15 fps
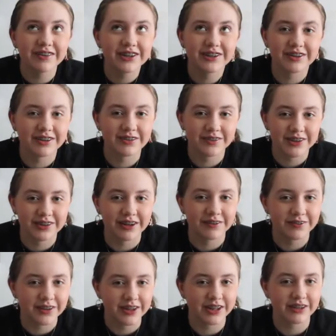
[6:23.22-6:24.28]
every Christmas I
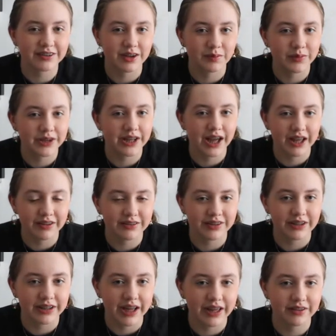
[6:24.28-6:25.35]
feel like somebody has
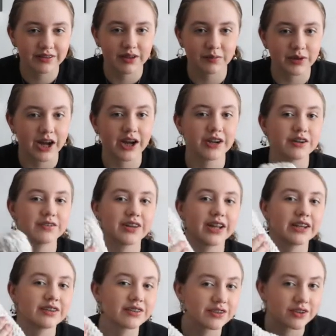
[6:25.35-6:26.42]
to get some kind of
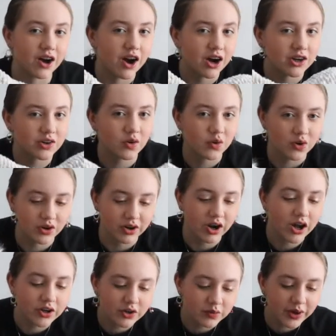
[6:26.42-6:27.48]
like sock or
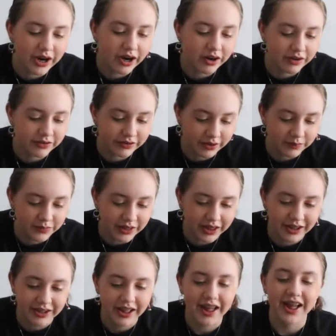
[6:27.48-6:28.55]
underwear or
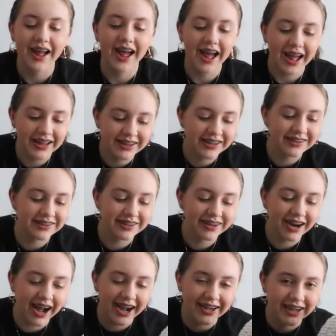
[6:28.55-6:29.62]
something. And this
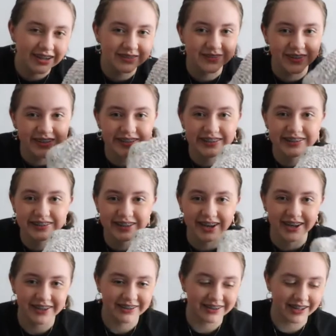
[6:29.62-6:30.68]
year I got fuzzy
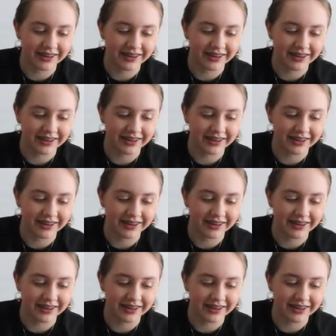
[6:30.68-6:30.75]
socks